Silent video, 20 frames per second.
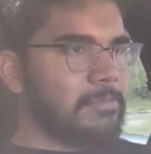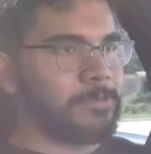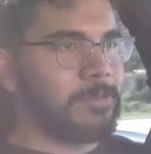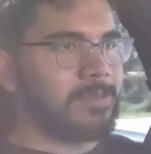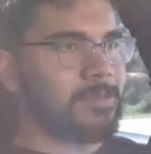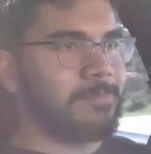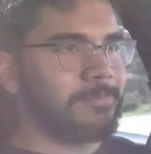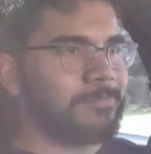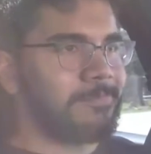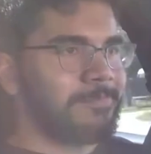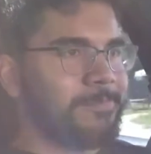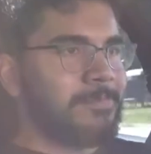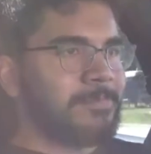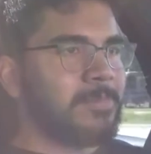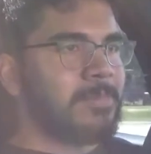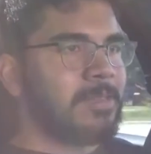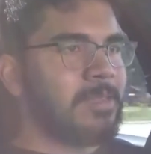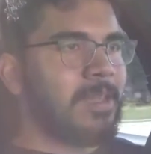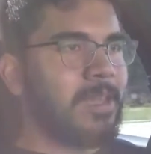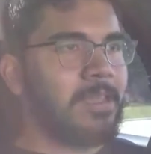But
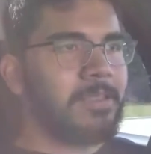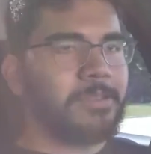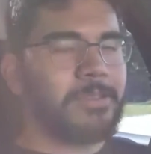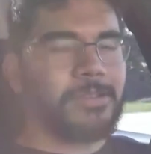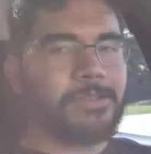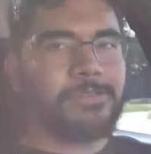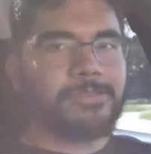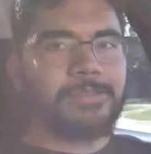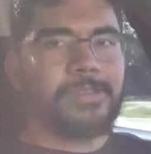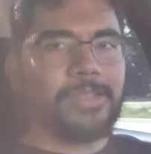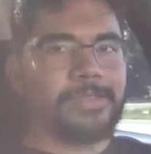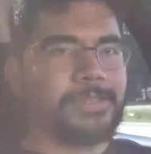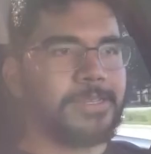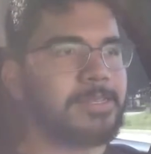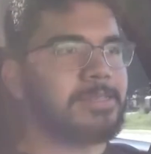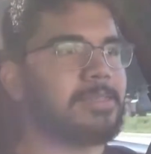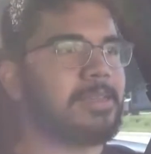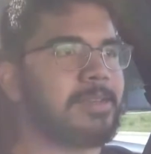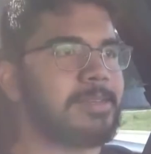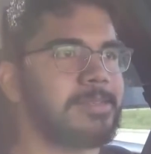I don't know, it's
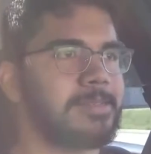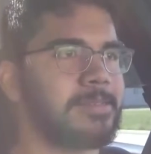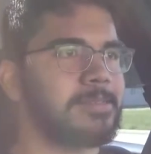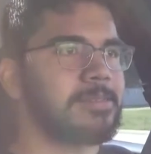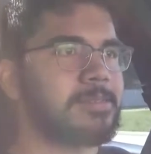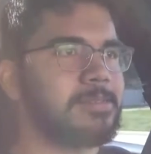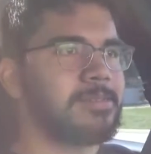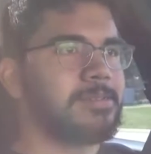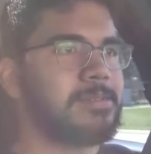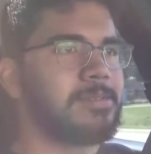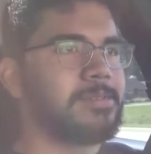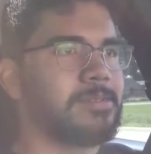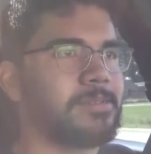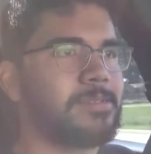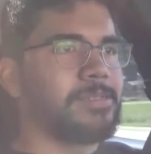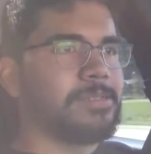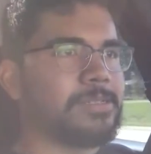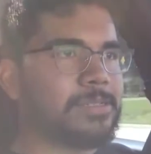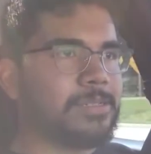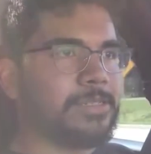just nice
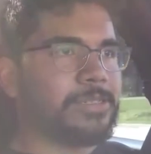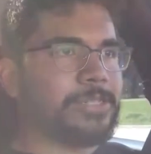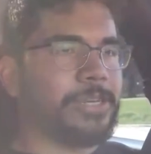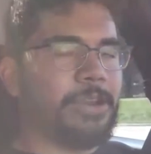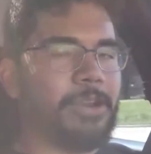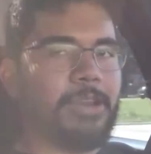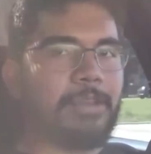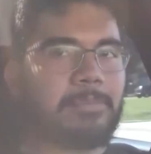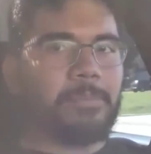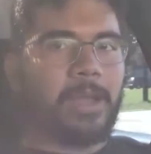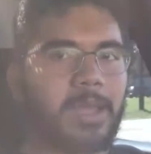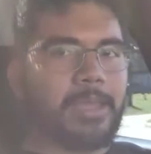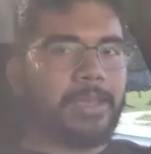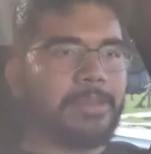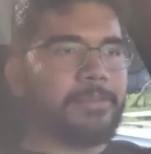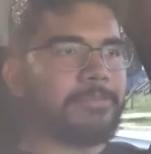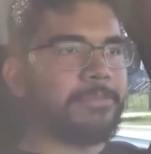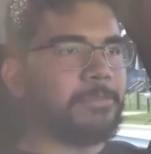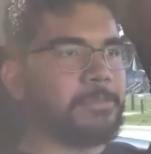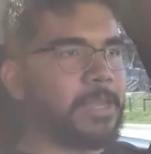sharing
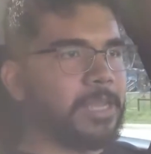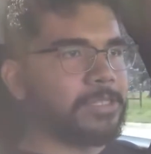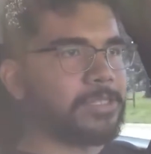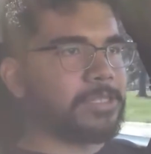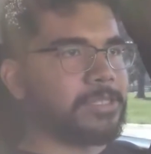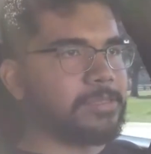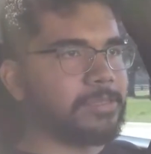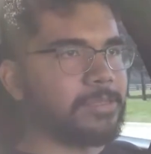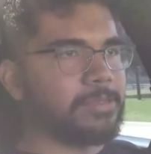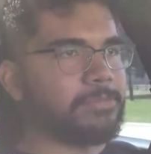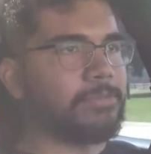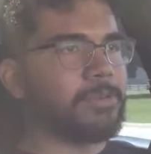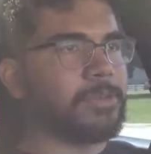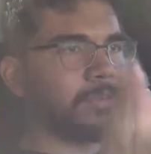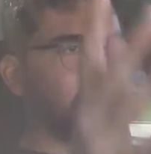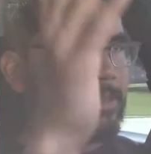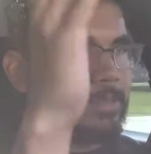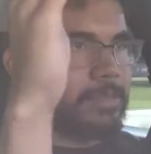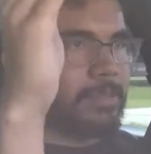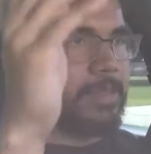my information to the
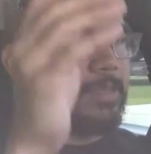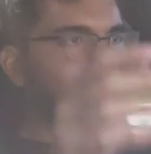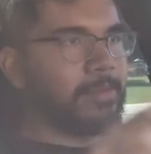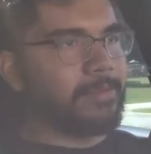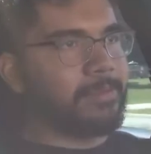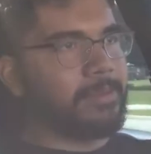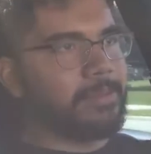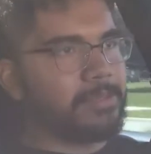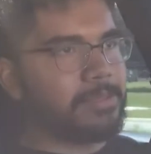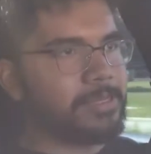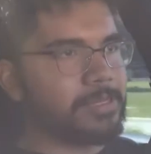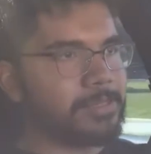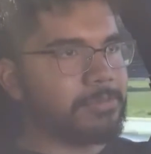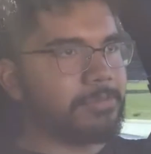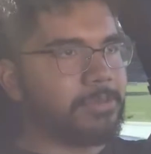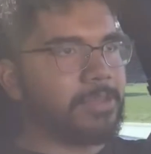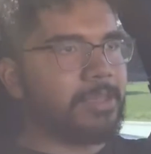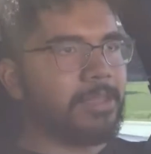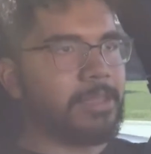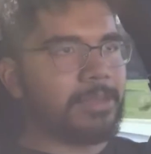world, and it's
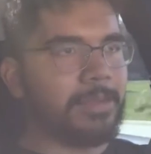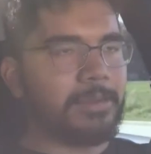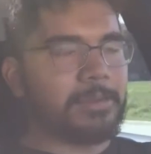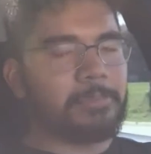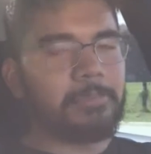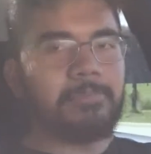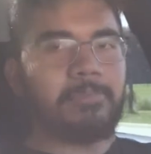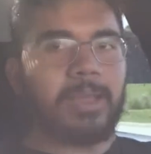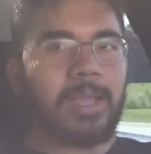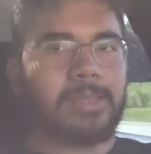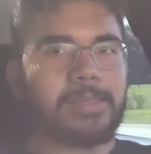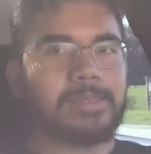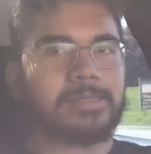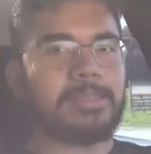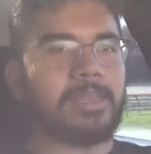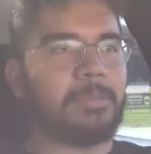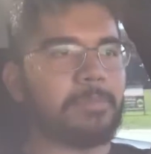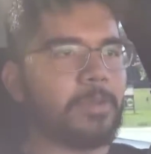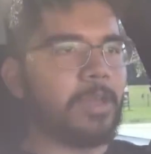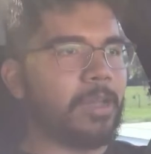just really another
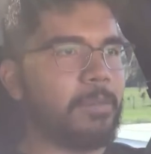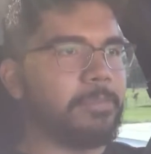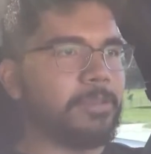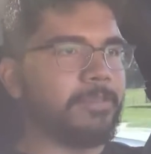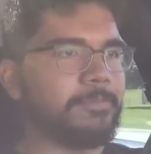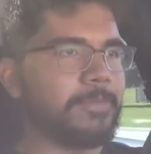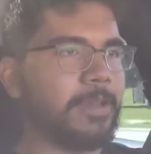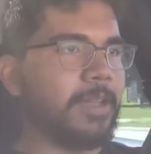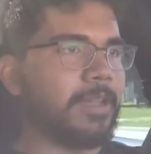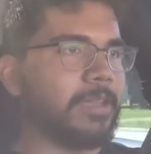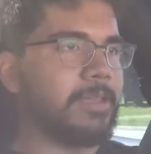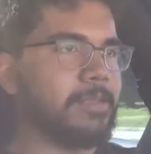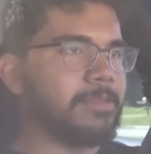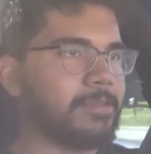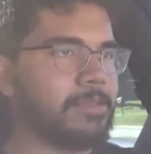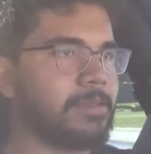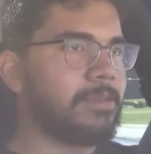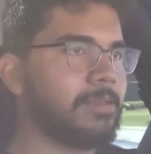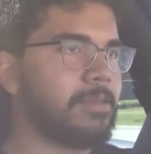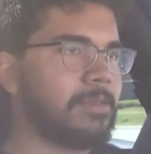pastime hobby of mine
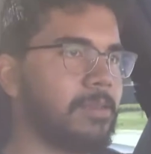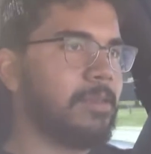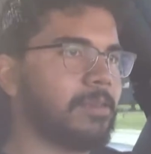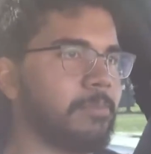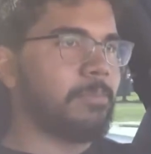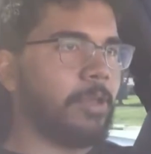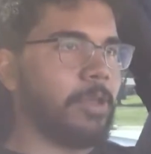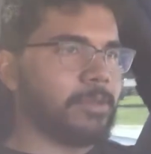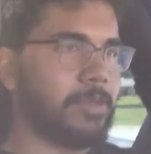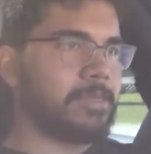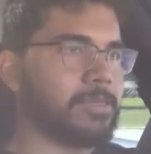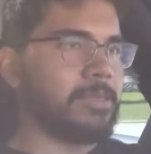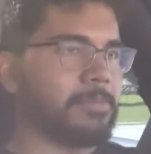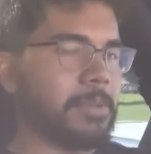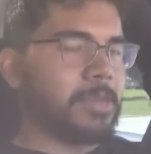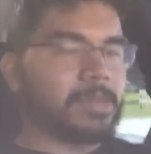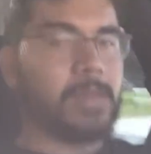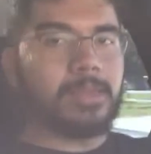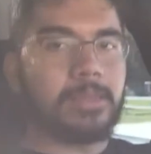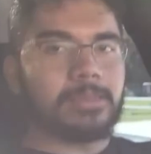amongst
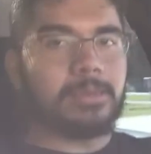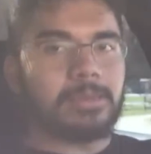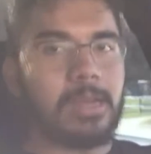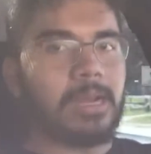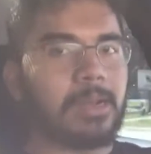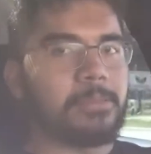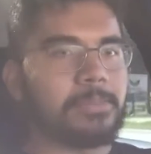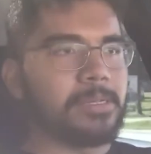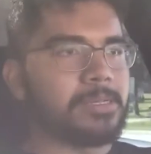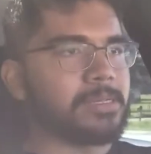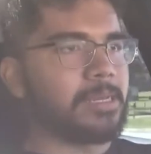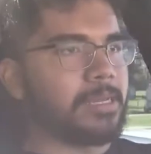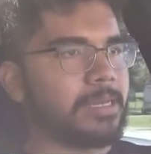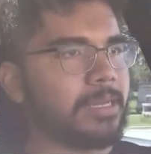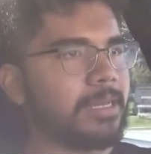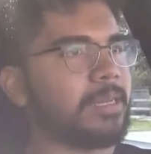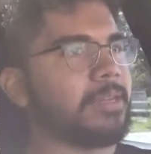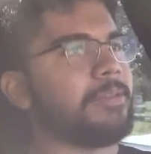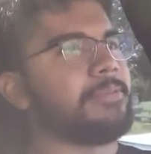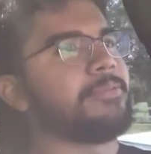the many other hobbies I
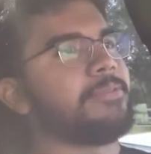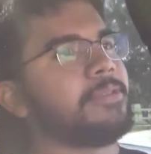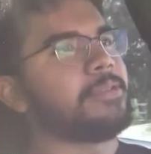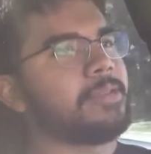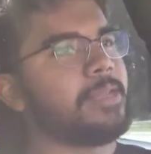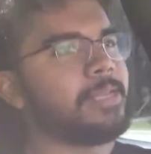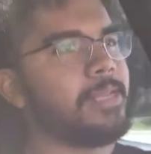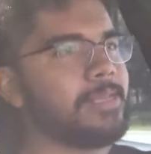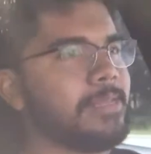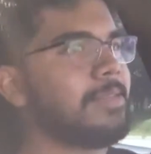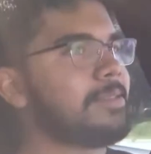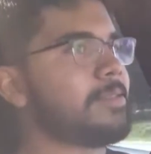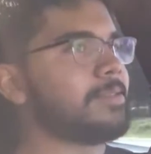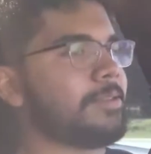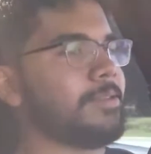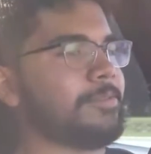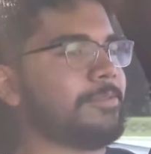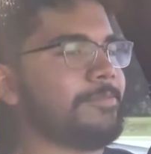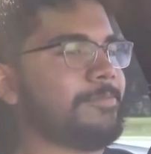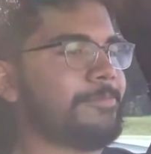have.
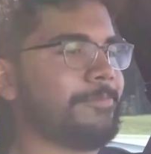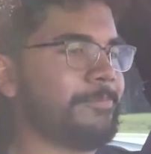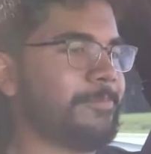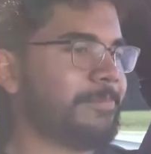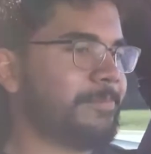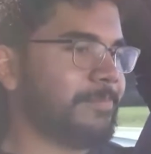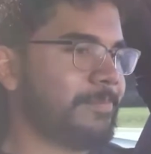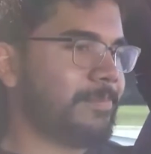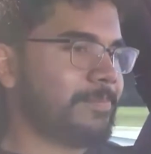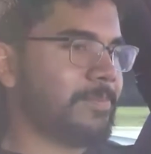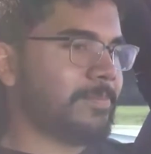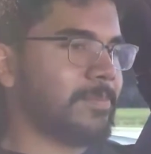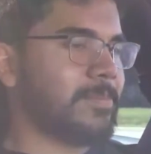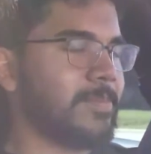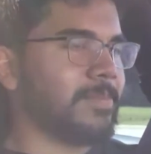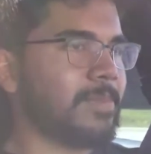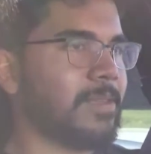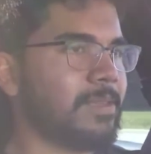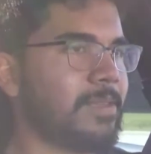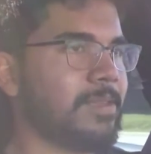So
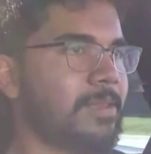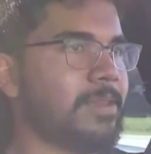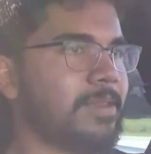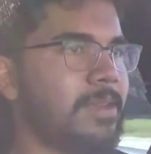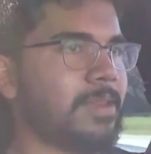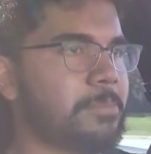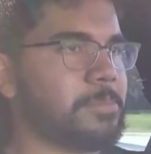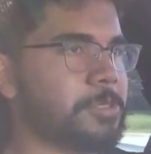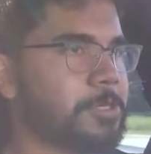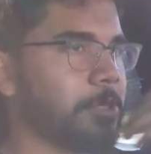I'm